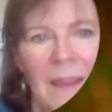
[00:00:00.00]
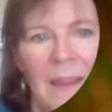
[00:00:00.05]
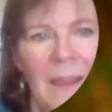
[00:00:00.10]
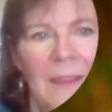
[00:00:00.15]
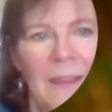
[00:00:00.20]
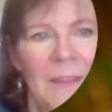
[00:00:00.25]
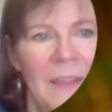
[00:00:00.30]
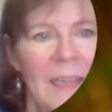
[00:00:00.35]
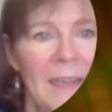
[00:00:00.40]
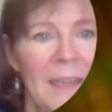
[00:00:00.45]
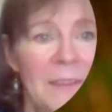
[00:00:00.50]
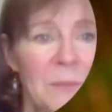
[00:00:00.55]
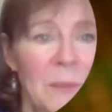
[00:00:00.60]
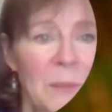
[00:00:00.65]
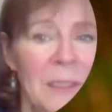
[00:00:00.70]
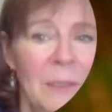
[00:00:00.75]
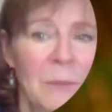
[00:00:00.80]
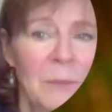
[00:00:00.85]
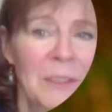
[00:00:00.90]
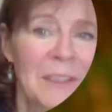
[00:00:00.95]
The last one
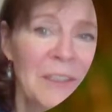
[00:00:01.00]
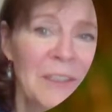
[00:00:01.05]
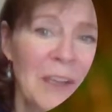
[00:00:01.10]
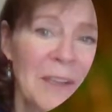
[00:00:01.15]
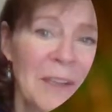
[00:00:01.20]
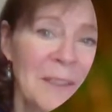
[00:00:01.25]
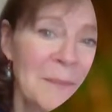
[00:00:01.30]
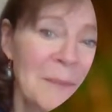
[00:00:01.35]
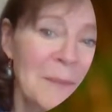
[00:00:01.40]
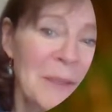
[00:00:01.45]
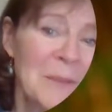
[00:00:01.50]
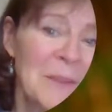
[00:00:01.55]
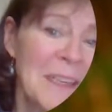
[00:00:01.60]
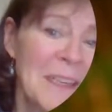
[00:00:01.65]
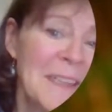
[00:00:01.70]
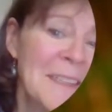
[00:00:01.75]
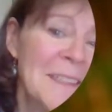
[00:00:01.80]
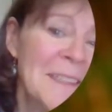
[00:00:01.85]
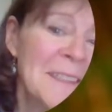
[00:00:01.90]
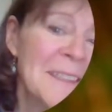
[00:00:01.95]
I want to talk about
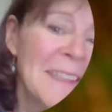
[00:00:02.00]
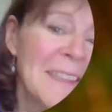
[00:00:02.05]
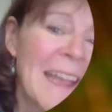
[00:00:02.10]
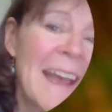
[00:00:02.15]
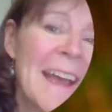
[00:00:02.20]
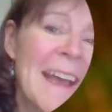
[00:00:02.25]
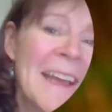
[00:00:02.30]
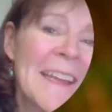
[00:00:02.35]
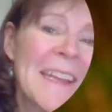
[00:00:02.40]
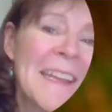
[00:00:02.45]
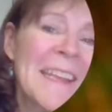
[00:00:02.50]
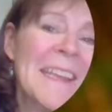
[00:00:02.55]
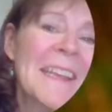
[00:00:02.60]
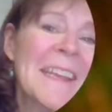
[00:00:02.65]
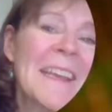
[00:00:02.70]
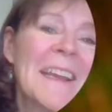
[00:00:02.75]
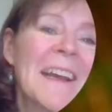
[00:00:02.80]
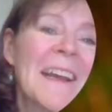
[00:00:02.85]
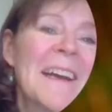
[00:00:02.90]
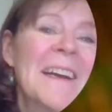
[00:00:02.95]
is
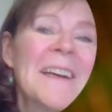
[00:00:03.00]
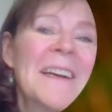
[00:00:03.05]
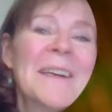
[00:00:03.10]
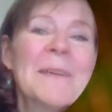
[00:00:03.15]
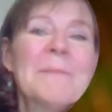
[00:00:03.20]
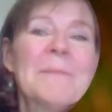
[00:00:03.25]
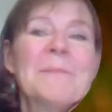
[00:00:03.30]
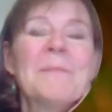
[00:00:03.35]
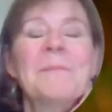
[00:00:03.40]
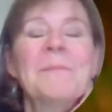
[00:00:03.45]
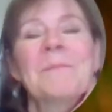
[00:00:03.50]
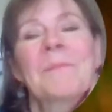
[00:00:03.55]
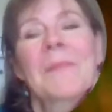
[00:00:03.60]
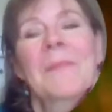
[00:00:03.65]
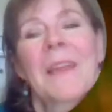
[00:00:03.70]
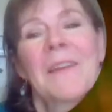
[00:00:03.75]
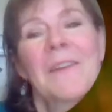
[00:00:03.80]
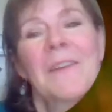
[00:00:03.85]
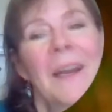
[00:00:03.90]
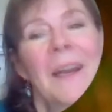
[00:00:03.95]
adding a
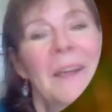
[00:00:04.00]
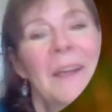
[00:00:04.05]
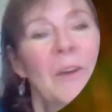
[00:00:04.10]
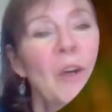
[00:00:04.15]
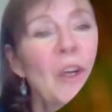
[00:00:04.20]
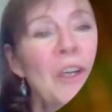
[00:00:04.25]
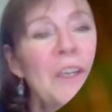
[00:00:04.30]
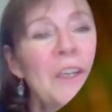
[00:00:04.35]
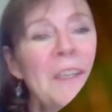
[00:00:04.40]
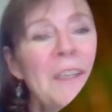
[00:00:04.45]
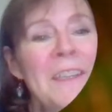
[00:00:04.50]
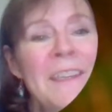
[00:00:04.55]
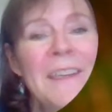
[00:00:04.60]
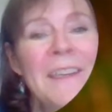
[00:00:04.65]
hood,